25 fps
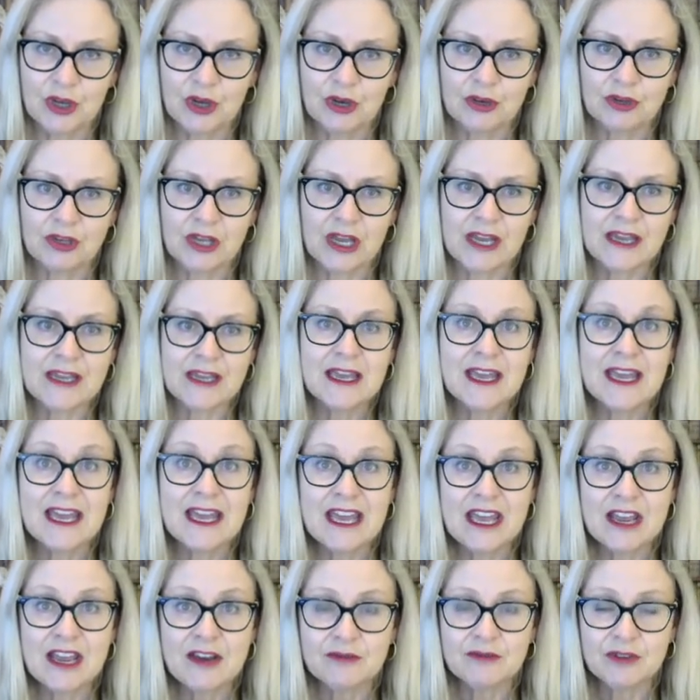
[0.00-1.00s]
Okay,
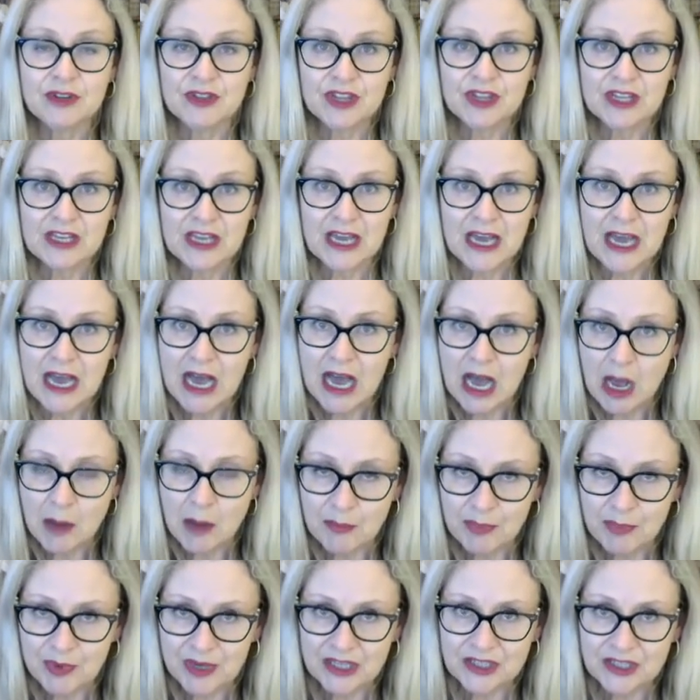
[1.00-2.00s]
everything
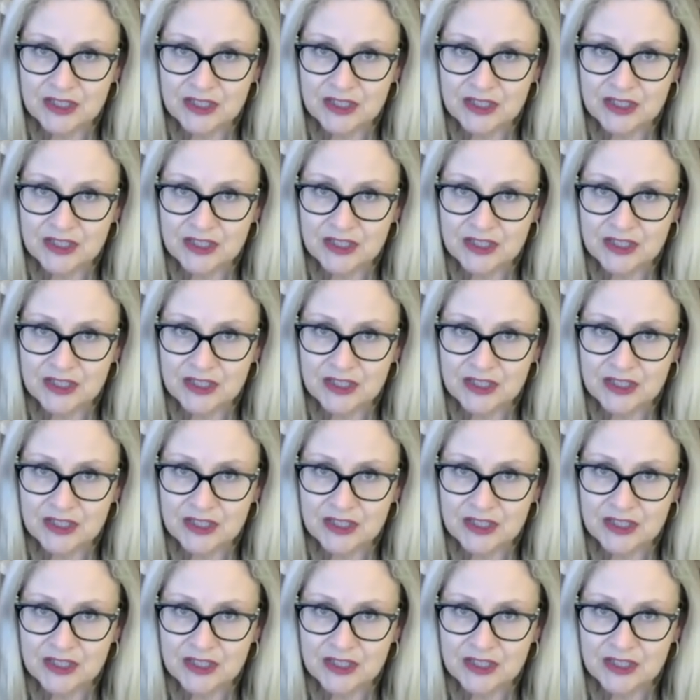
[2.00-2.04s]
up